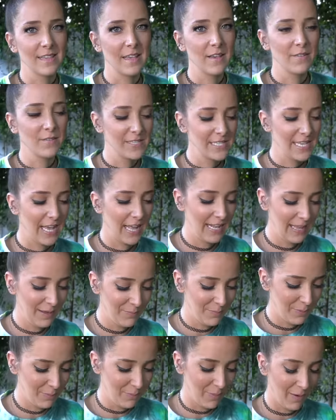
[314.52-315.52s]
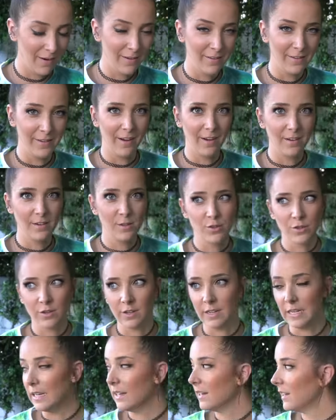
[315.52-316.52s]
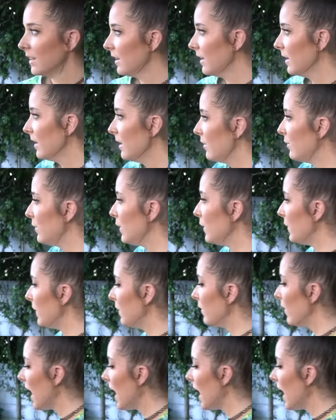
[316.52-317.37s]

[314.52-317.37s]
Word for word: So I've set up a barnyard treat. Fluffy